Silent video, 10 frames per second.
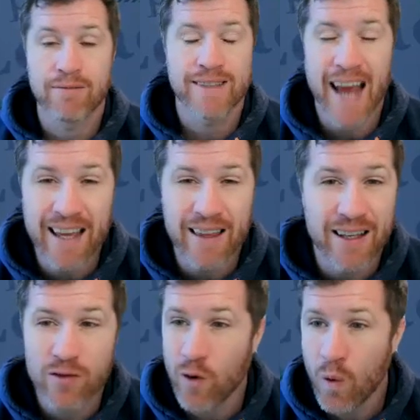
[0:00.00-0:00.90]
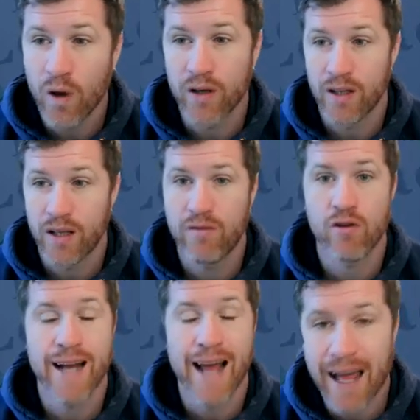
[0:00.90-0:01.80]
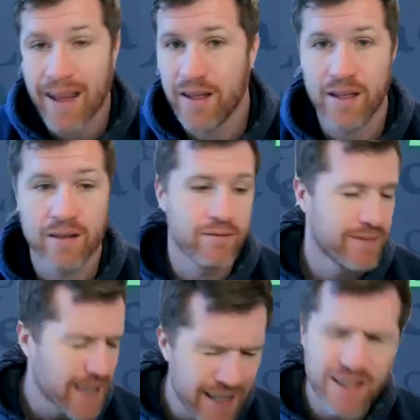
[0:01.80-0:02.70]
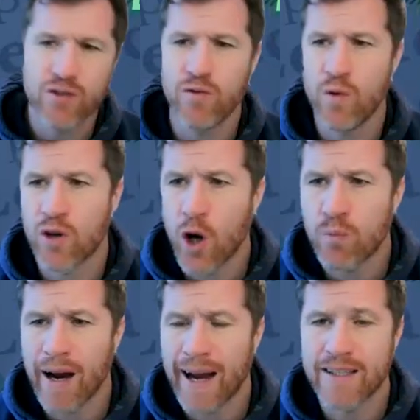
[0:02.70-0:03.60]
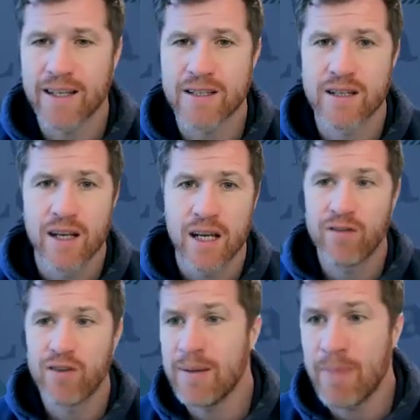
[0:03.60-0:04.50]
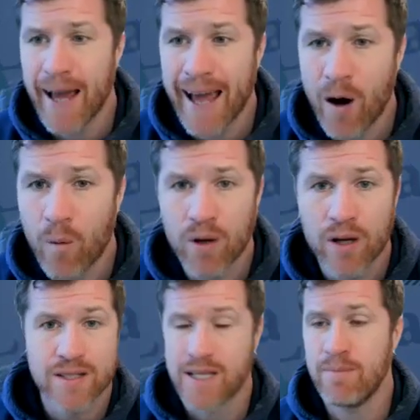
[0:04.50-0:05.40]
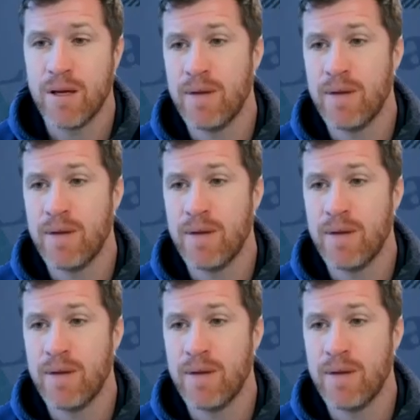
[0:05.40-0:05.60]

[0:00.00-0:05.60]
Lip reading: take this forward. If you're an athlete, take this forward. Go practice. If you need my help, send me a